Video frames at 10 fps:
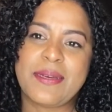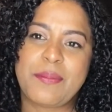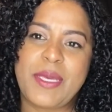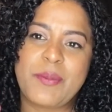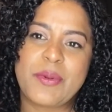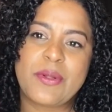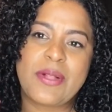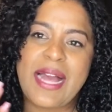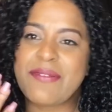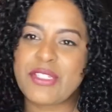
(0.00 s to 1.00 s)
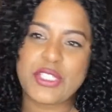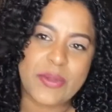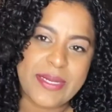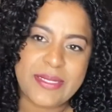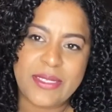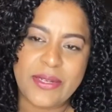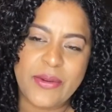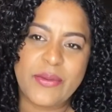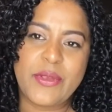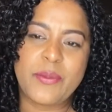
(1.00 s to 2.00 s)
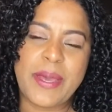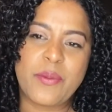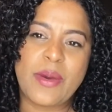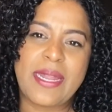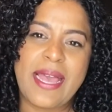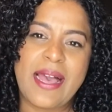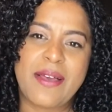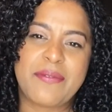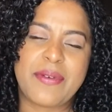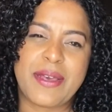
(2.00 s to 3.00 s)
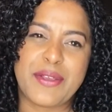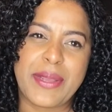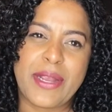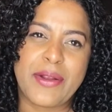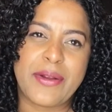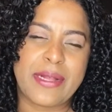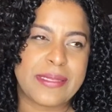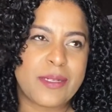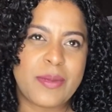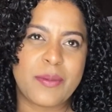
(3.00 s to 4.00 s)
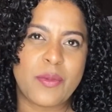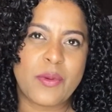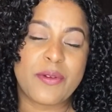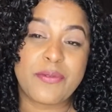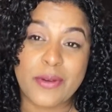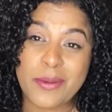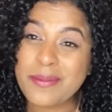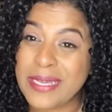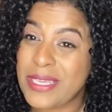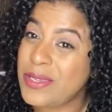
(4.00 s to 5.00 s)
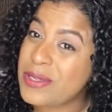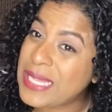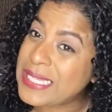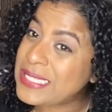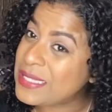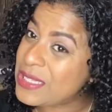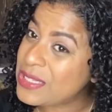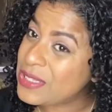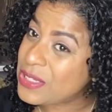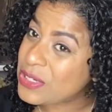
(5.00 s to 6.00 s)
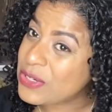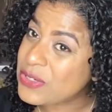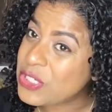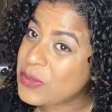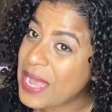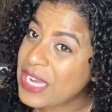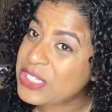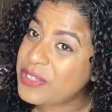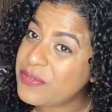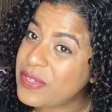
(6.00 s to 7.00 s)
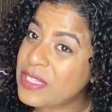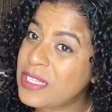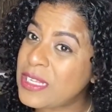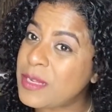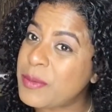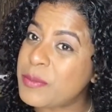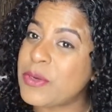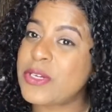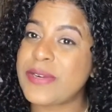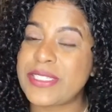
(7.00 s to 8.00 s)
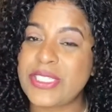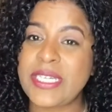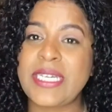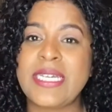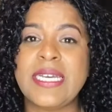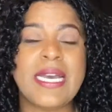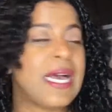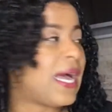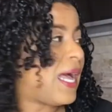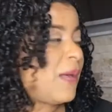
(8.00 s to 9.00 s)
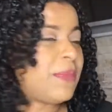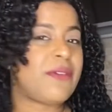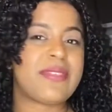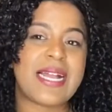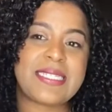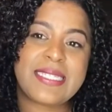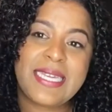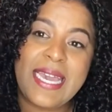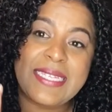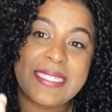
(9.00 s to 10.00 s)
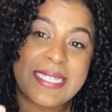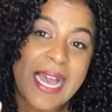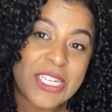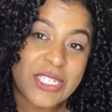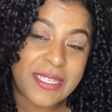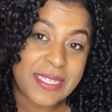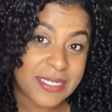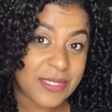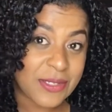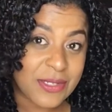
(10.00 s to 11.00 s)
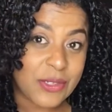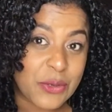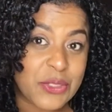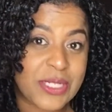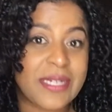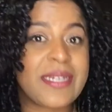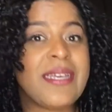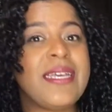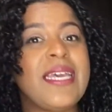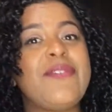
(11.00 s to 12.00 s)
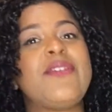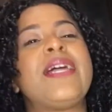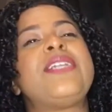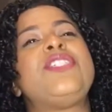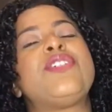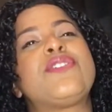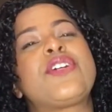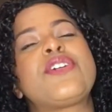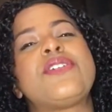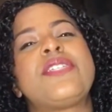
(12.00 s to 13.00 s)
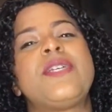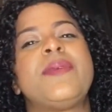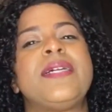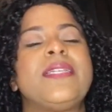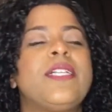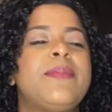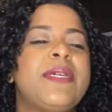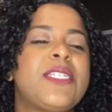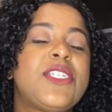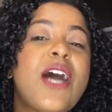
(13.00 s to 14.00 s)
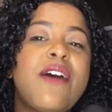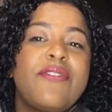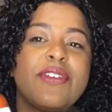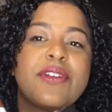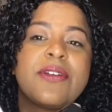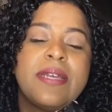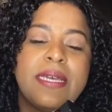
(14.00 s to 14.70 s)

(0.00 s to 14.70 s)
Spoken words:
people have a choice. You know, you might want to have your hair a little bit more firm, like you'd like the curls to actually feel a little bit more crunchy. If that's the case, it's actually this lotion. If you like your curls to be a little bit softer,